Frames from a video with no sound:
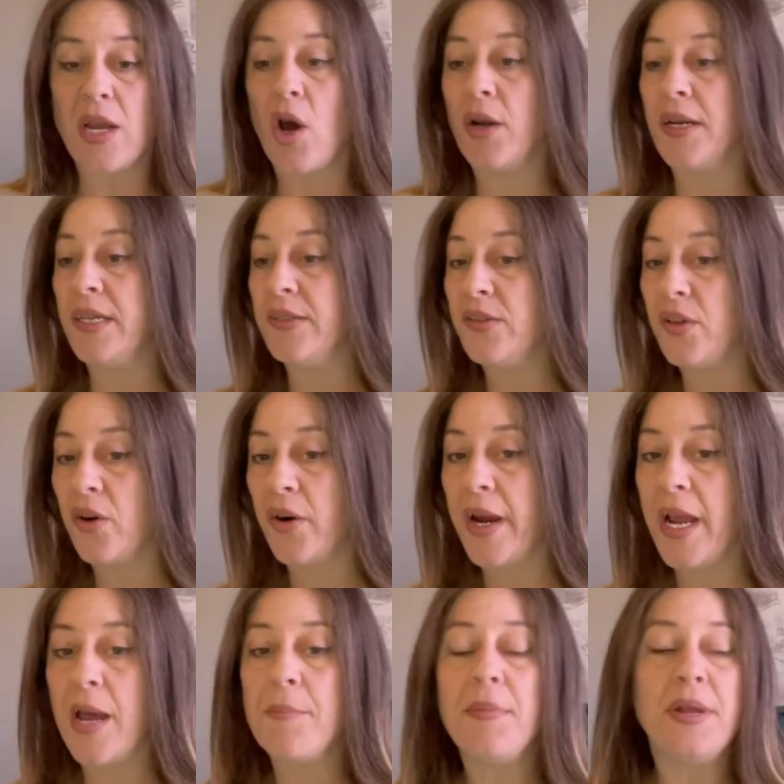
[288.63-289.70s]
on
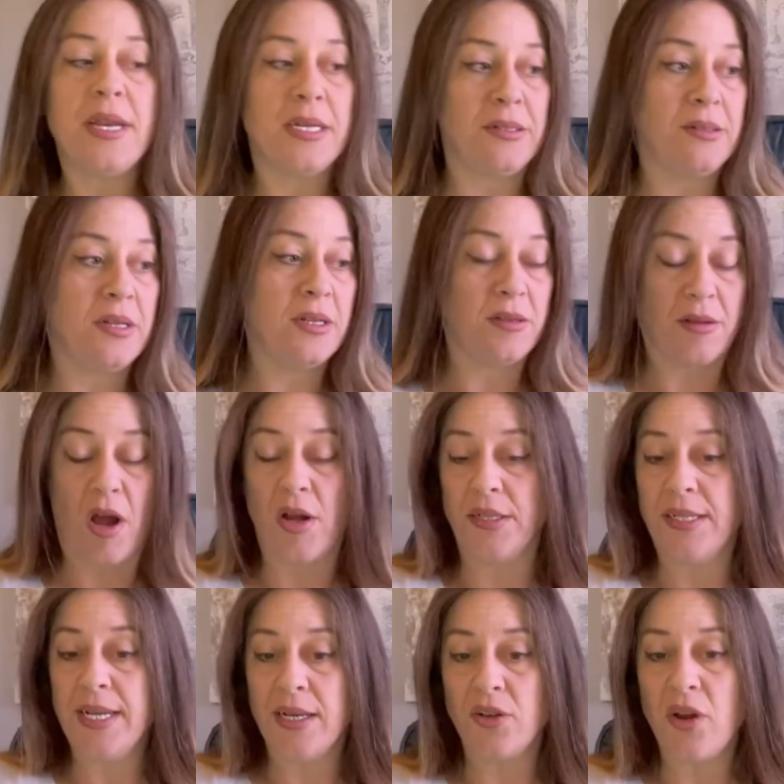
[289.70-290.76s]
Instagram, in, on
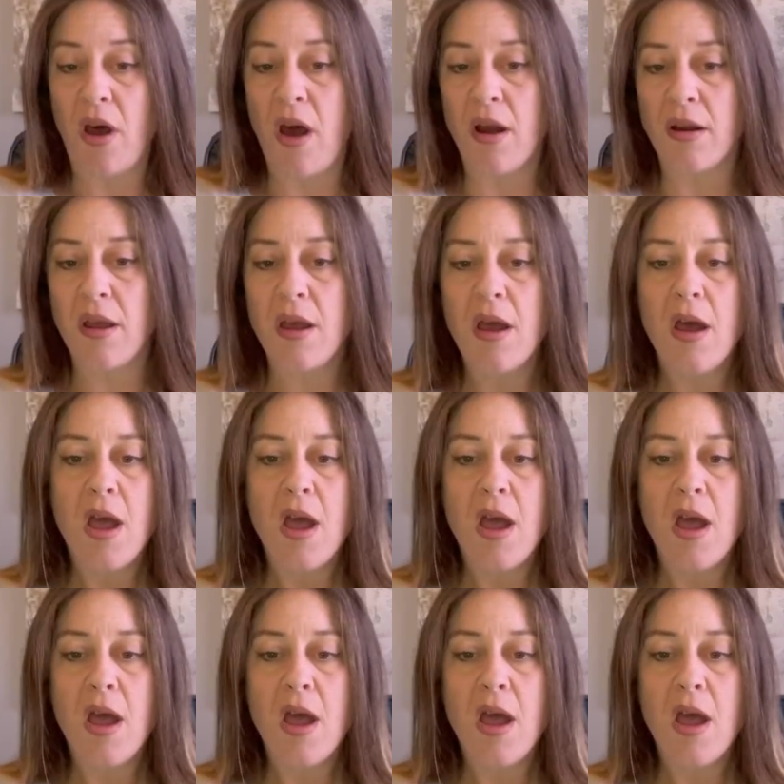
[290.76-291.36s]
TikTok,